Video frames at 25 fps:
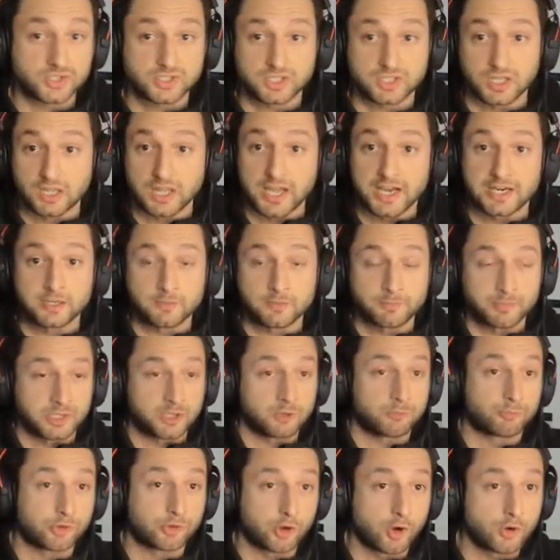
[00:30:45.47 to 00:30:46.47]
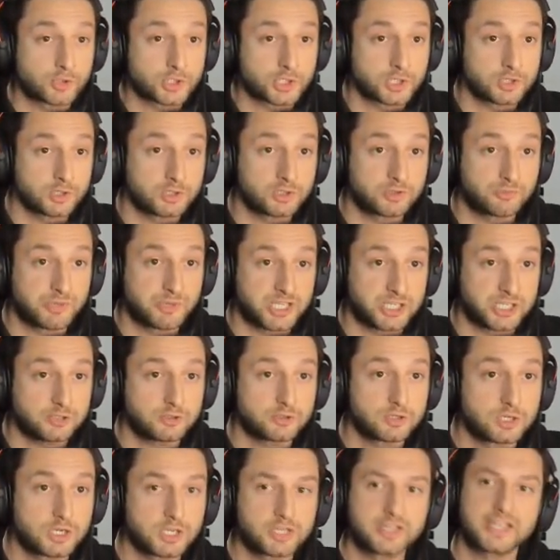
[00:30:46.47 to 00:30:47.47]
the lineup and approach a little bit?
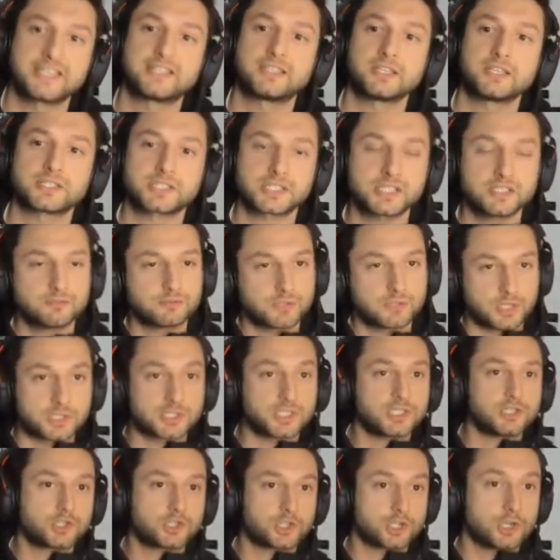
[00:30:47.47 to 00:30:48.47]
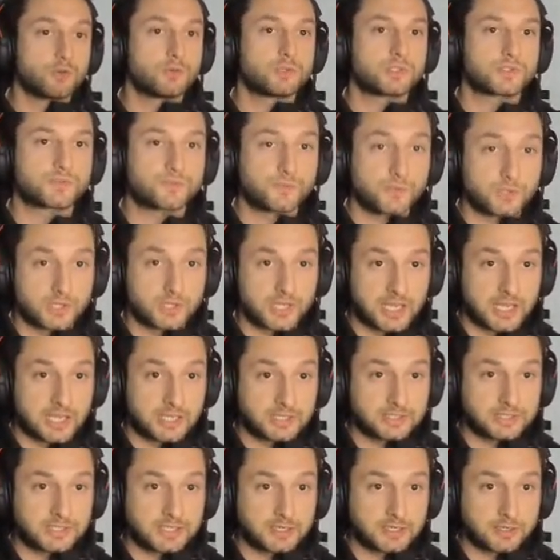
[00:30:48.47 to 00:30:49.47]
Like, does he show his full
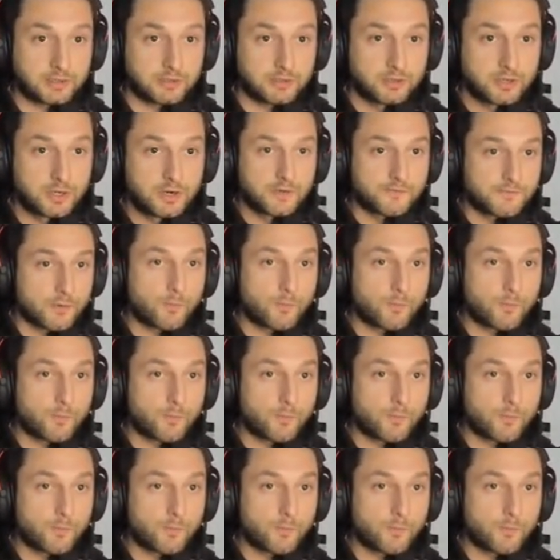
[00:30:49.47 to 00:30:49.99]
hand here for